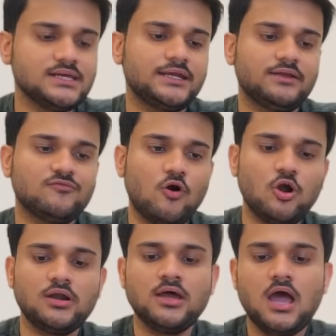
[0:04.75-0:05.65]
It
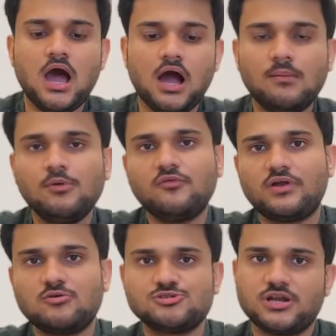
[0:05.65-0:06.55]
involved a couple of
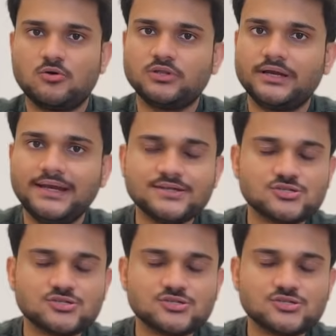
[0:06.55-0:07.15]
rounds around the data